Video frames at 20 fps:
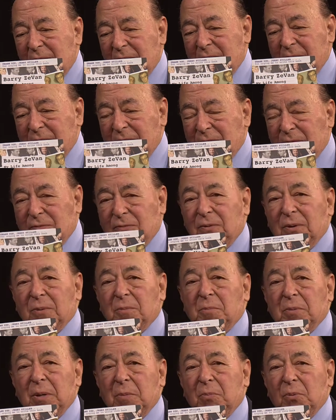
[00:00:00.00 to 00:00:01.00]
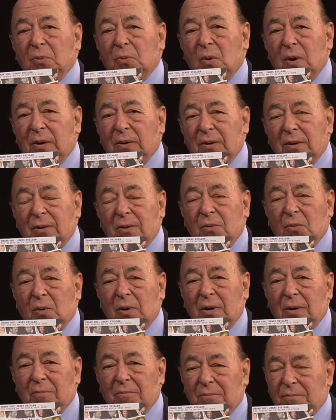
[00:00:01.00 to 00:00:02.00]
if people want
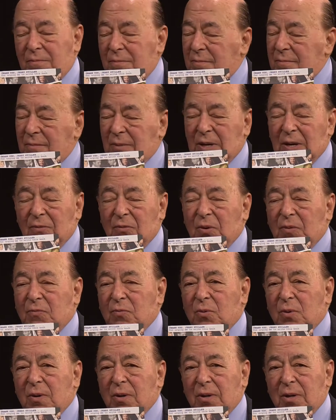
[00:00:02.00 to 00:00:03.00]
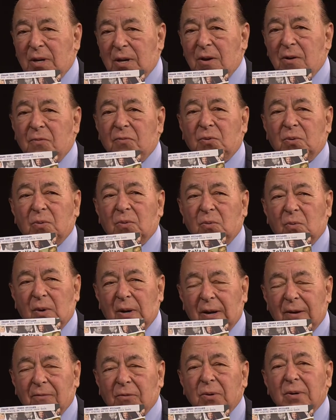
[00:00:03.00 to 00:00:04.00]
to give it for a gift or
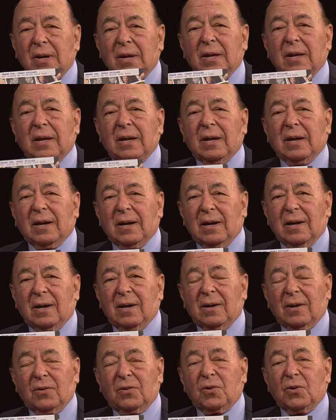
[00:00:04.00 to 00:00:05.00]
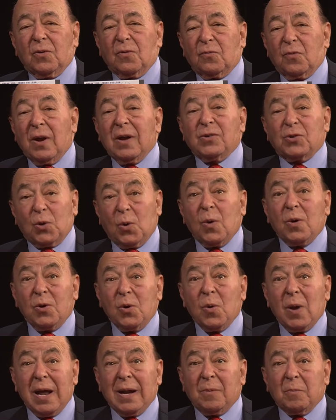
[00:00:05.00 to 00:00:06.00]
whatever, to your friends or
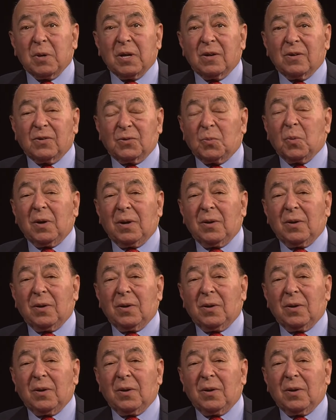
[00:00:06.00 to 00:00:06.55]
your enemies.